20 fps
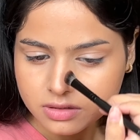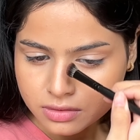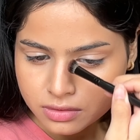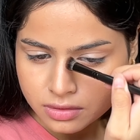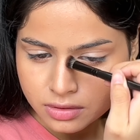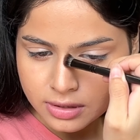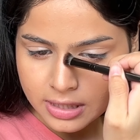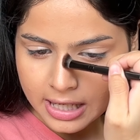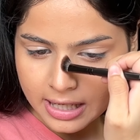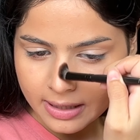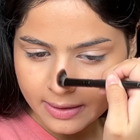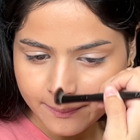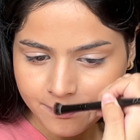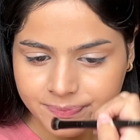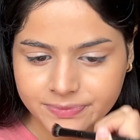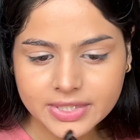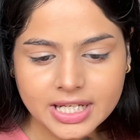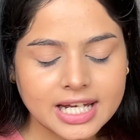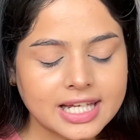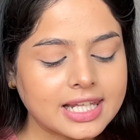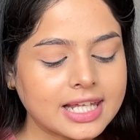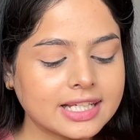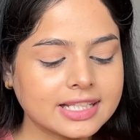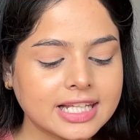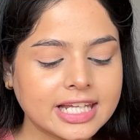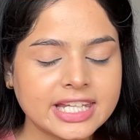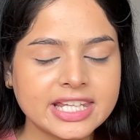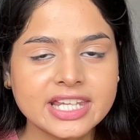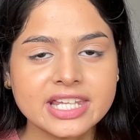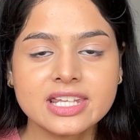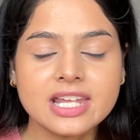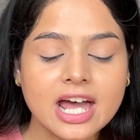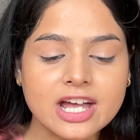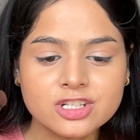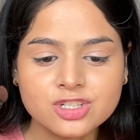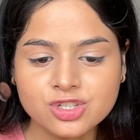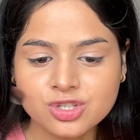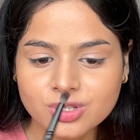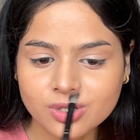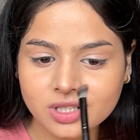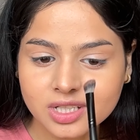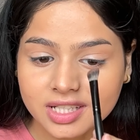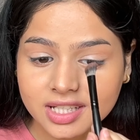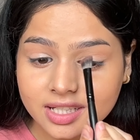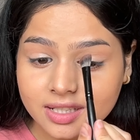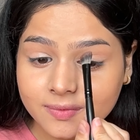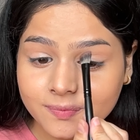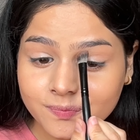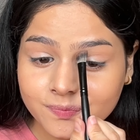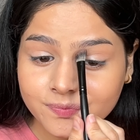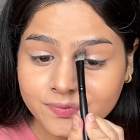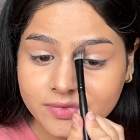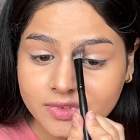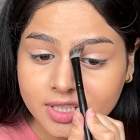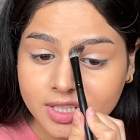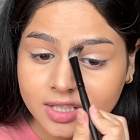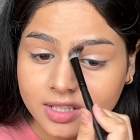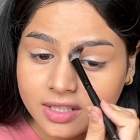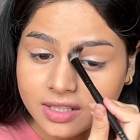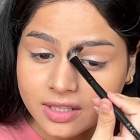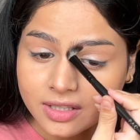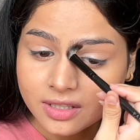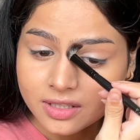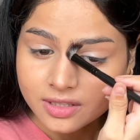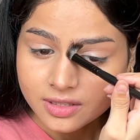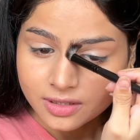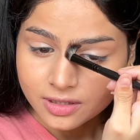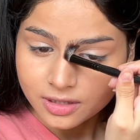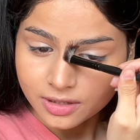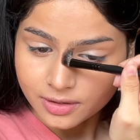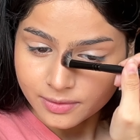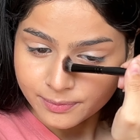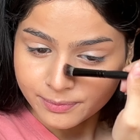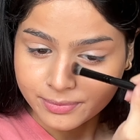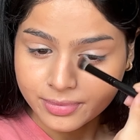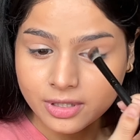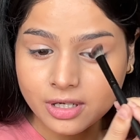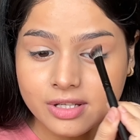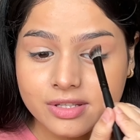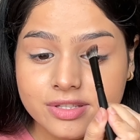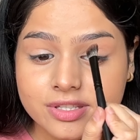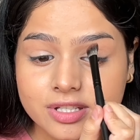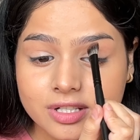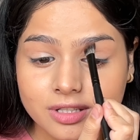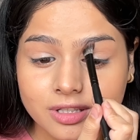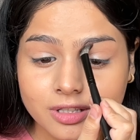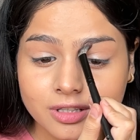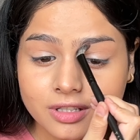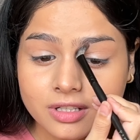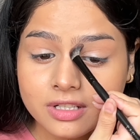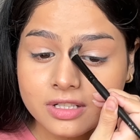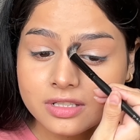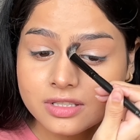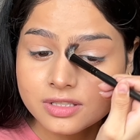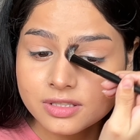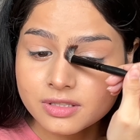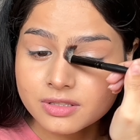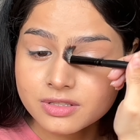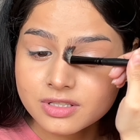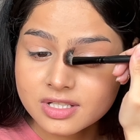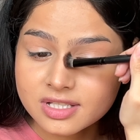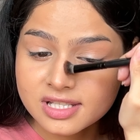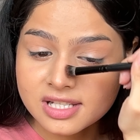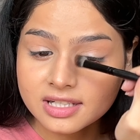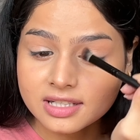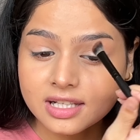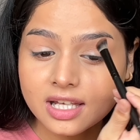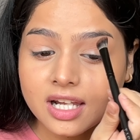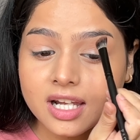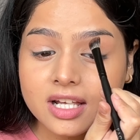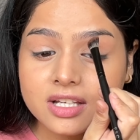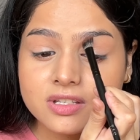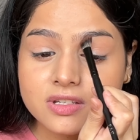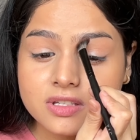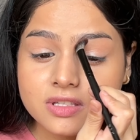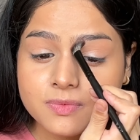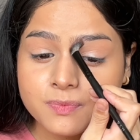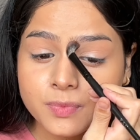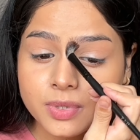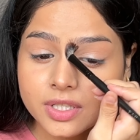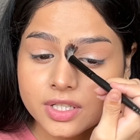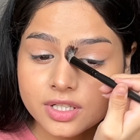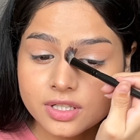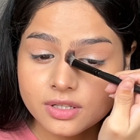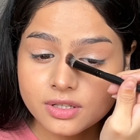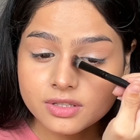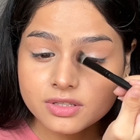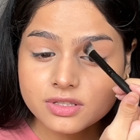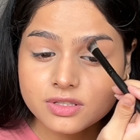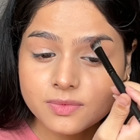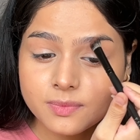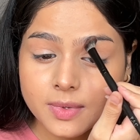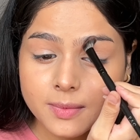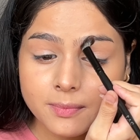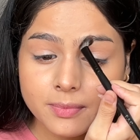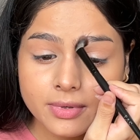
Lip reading: So yeah, I like that naturally bronzy look. So just like that, I just put it onto my